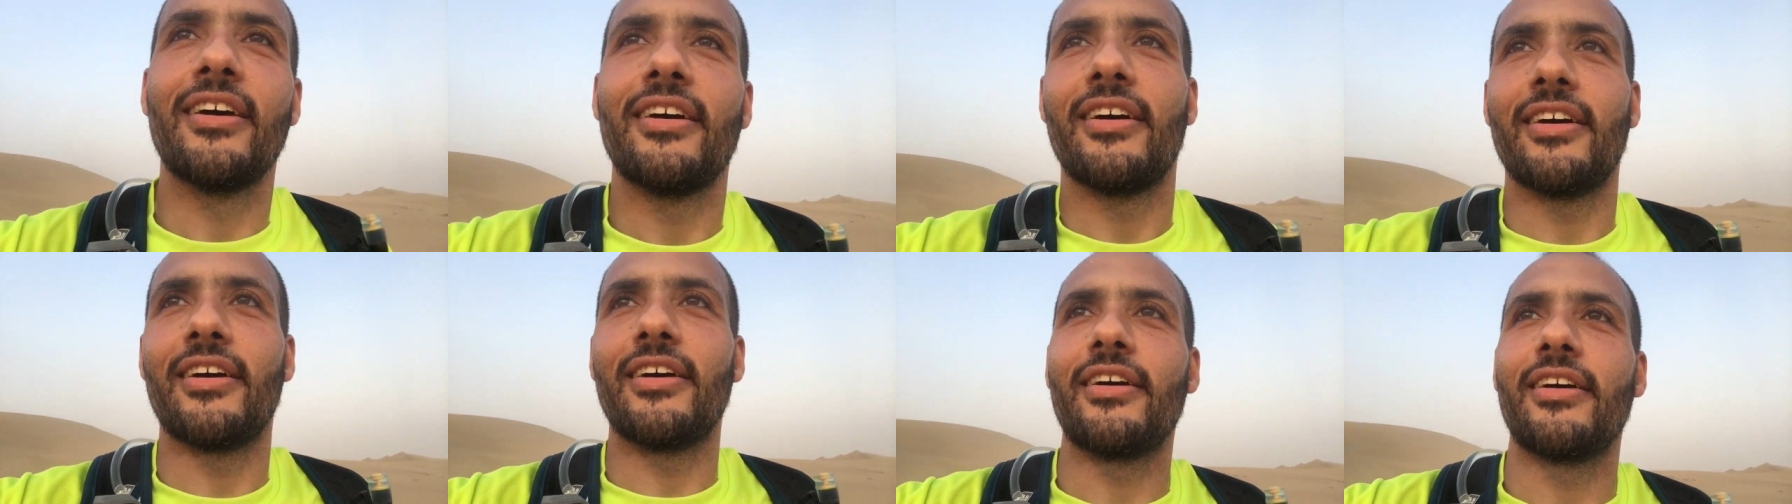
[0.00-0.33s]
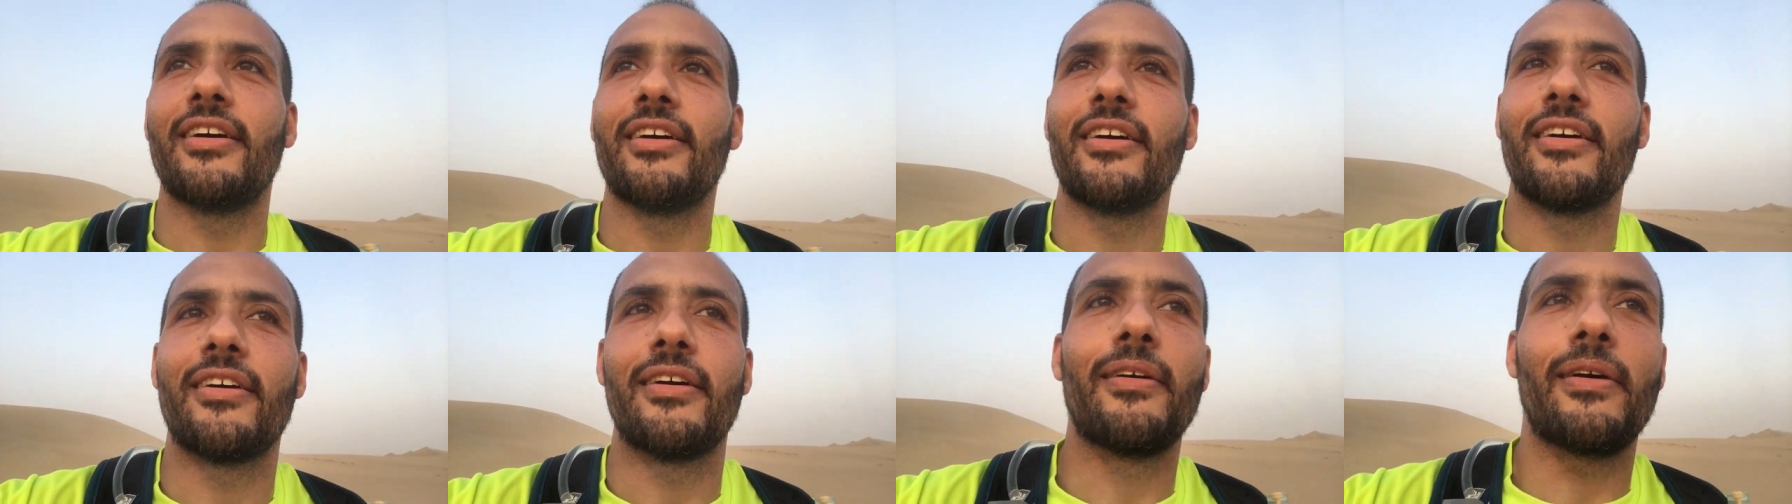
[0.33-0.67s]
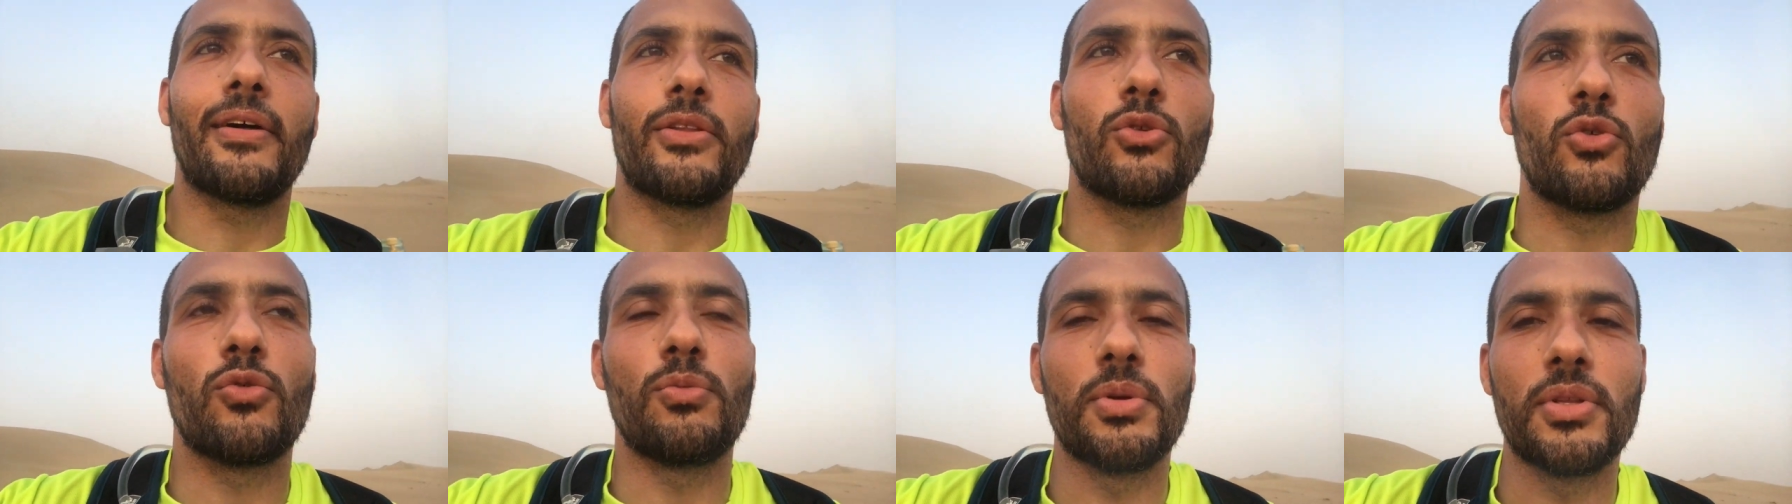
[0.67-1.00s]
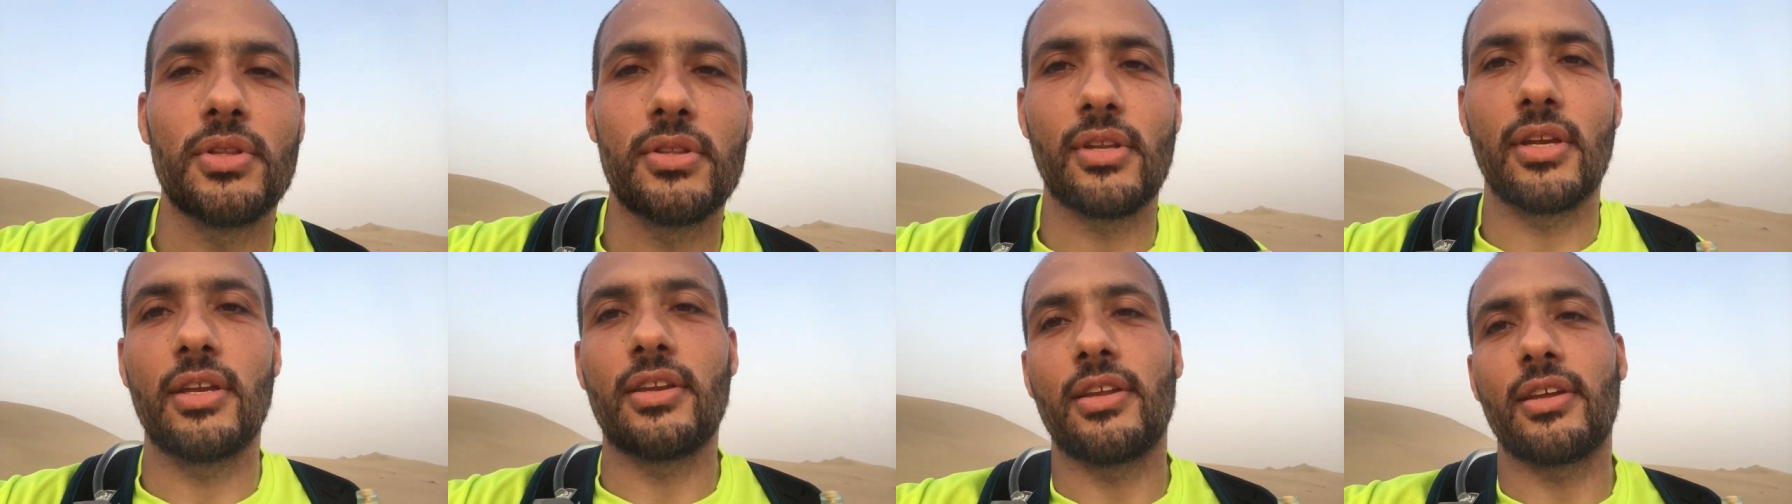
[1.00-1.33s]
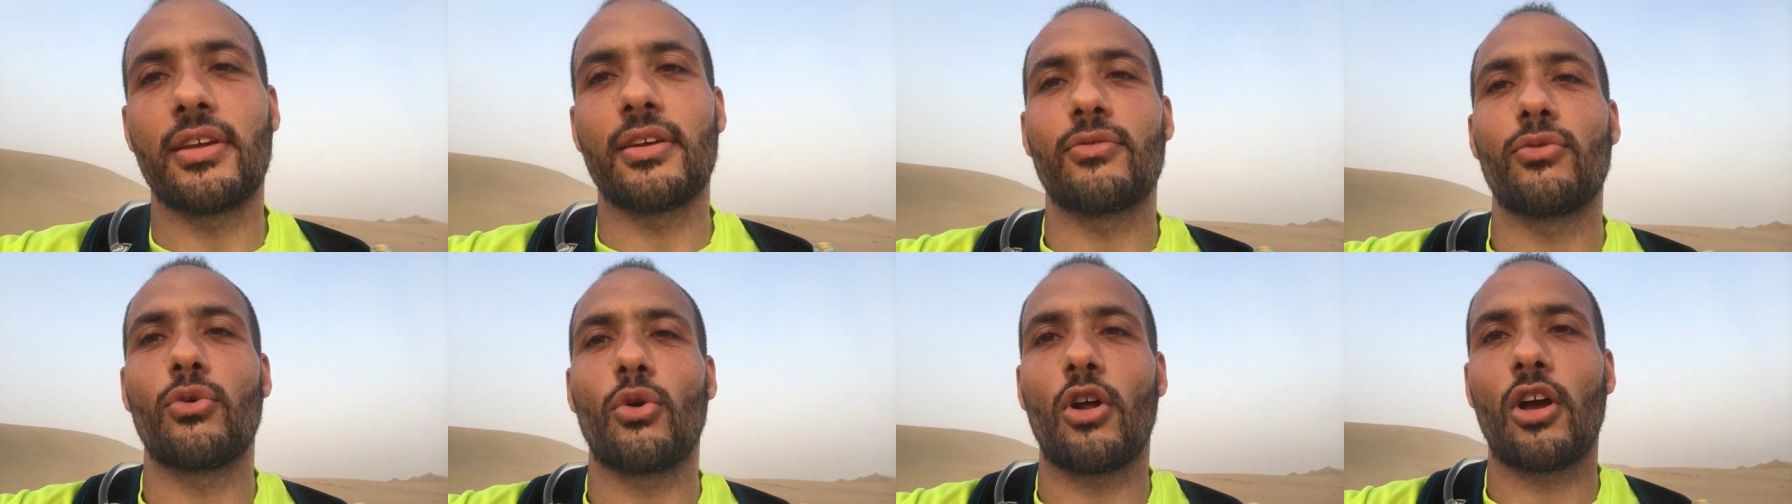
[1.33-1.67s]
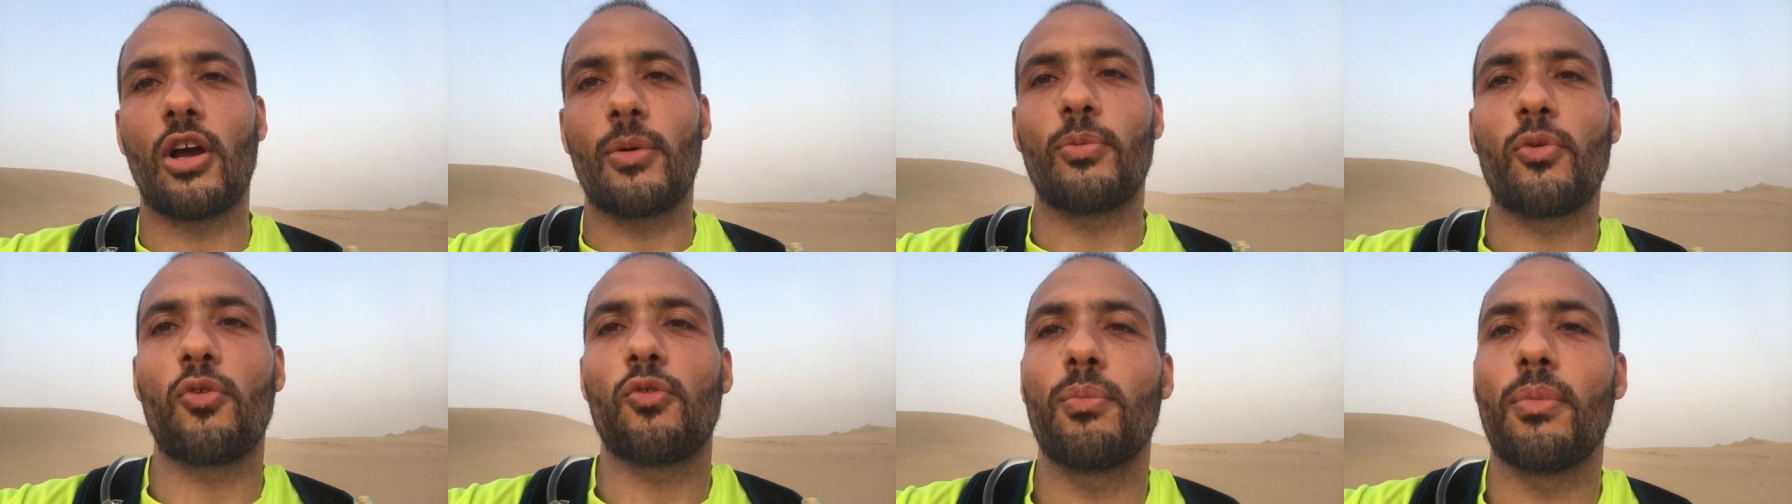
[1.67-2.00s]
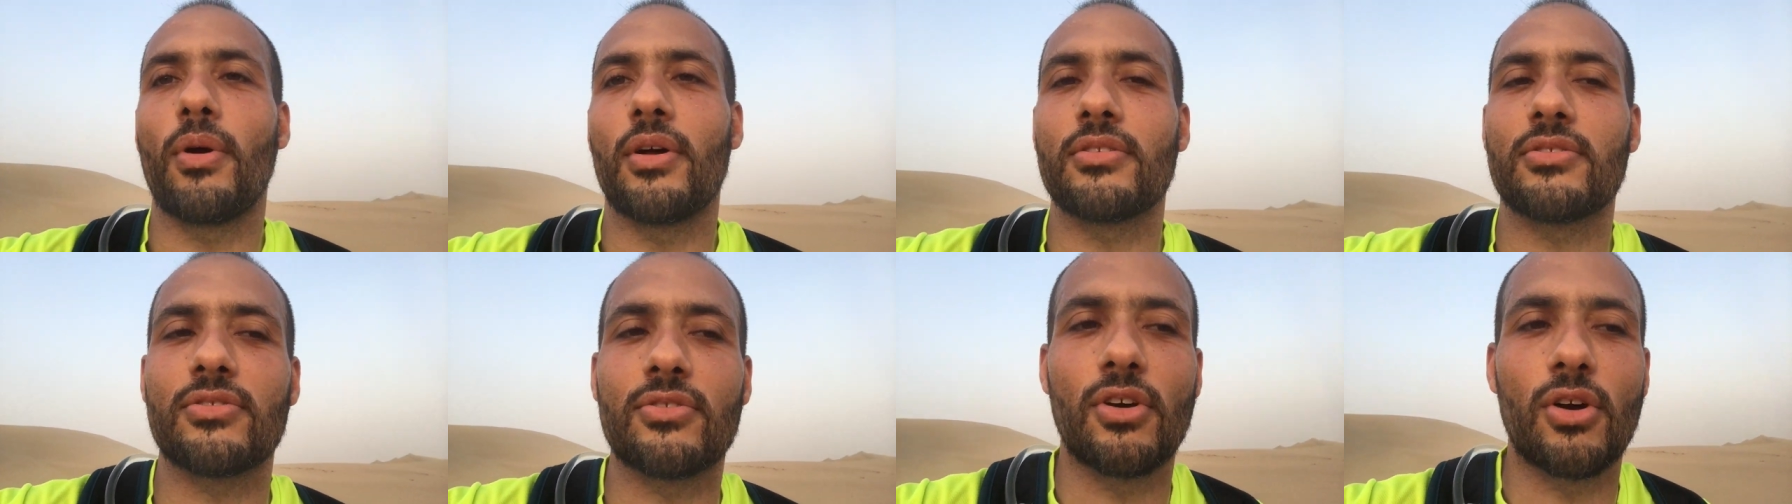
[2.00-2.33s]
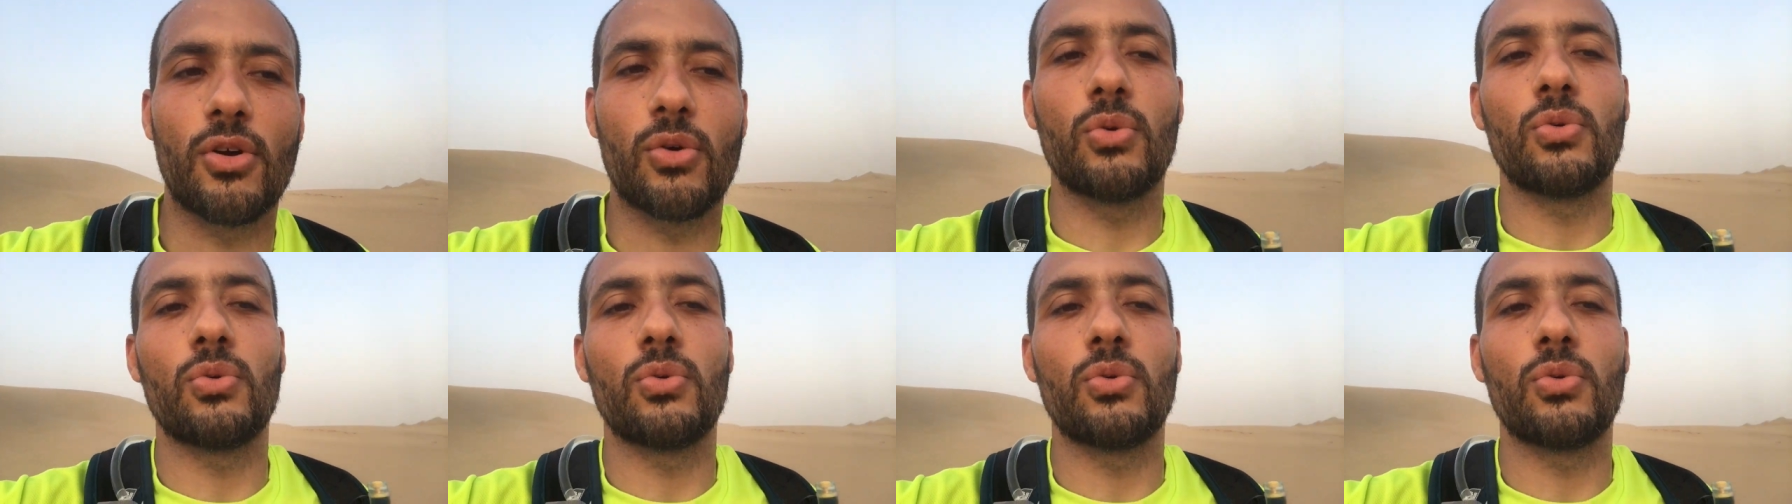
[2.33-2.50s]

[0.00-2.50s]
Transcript: Uh, and we've been training for a couple of months now.